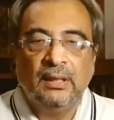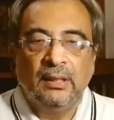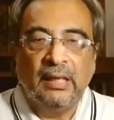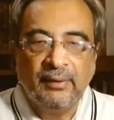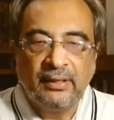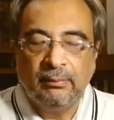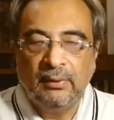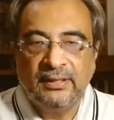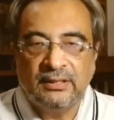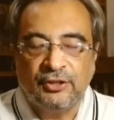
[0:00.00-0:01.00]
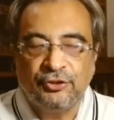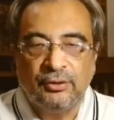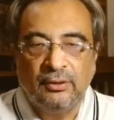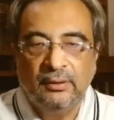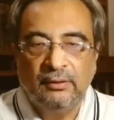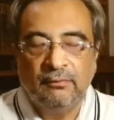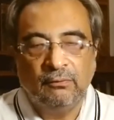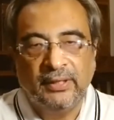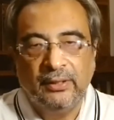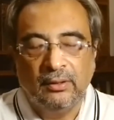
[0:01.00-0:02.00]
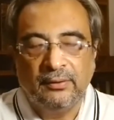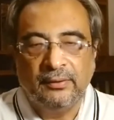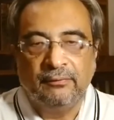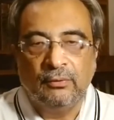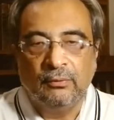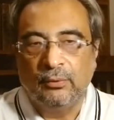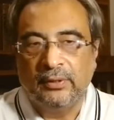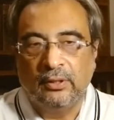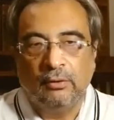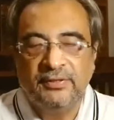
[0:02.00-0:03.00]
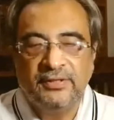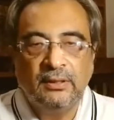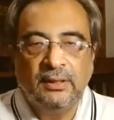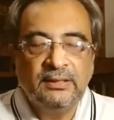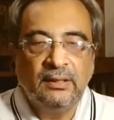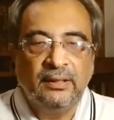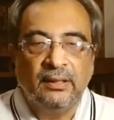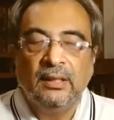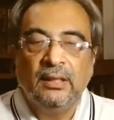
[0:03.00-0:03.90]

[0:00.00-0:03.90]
amicable discussion, why not? You, you can always indulge in that.